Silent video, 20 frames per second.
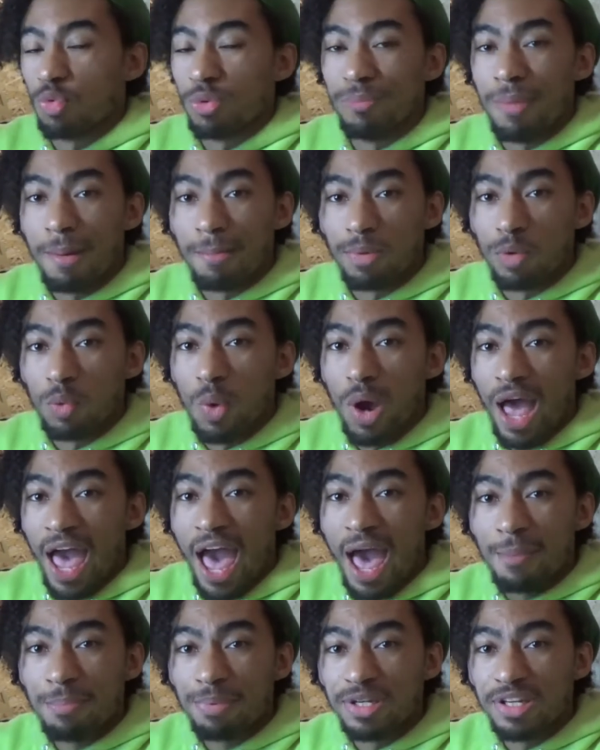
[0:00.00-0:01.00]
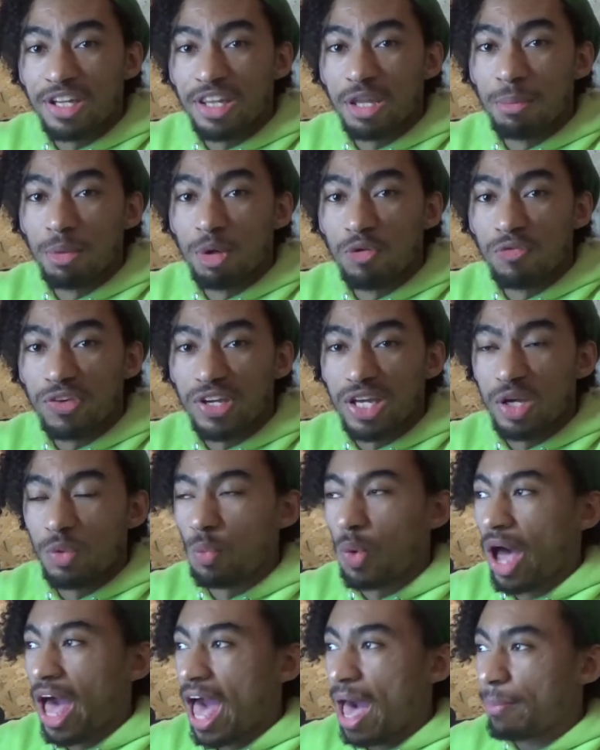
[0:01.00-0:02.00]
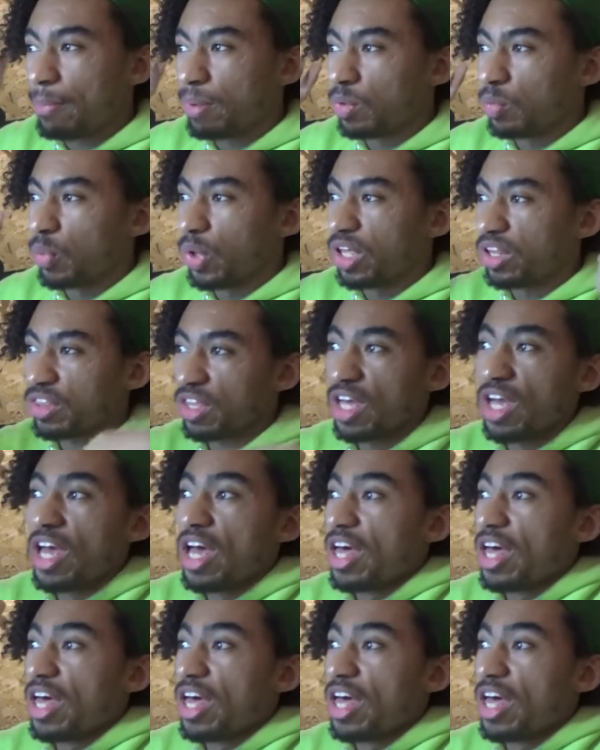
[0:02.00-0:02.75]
remember what happened in the movie, what happened with